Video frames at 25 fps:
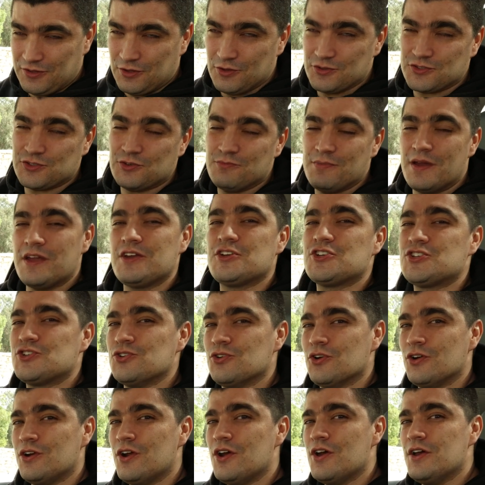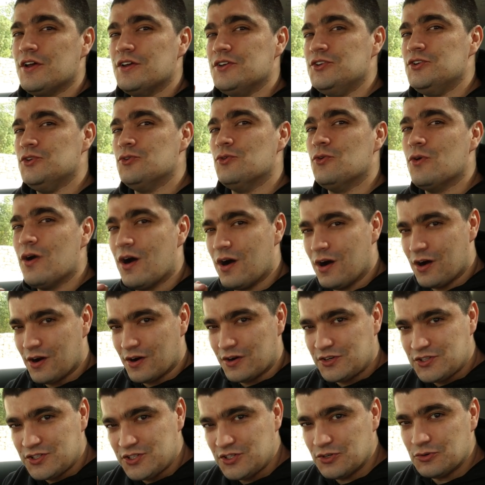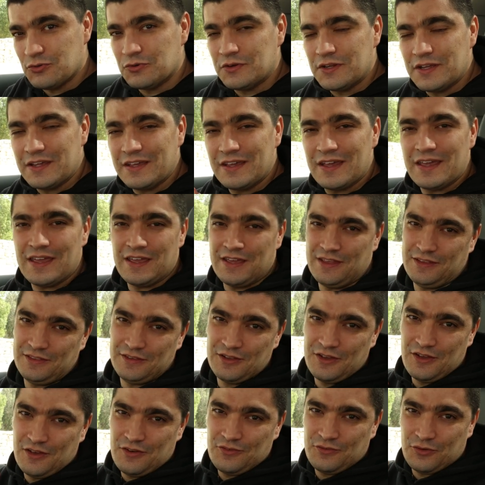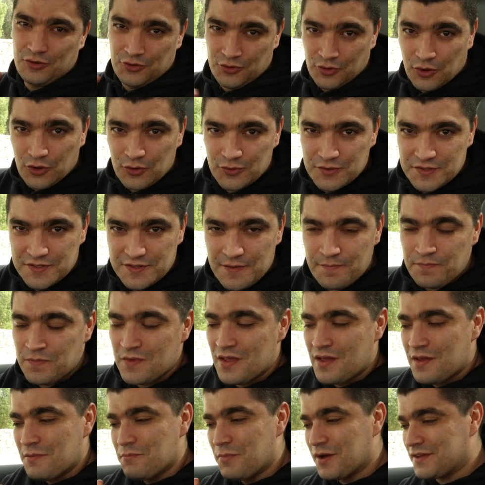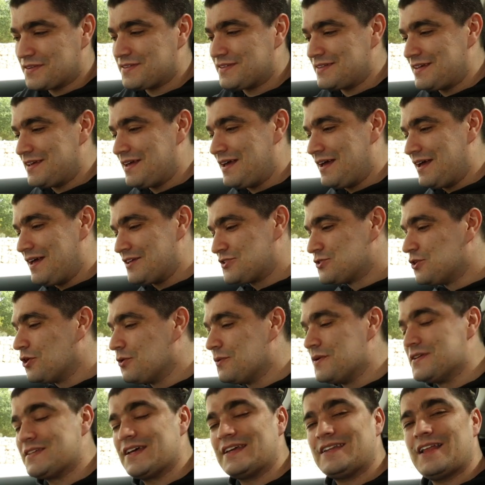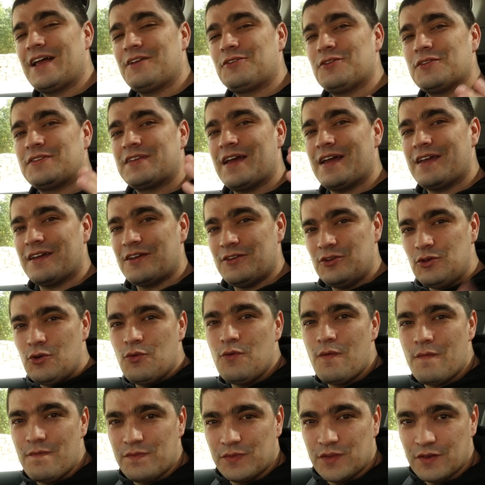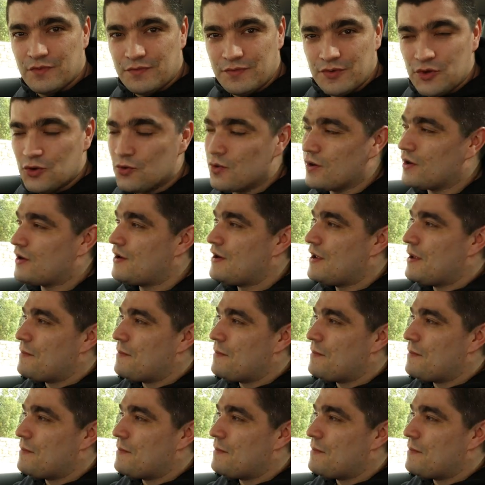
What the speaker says: video. So make sure you are tuning in for those. But as always, I'd like to thank you, the viewer,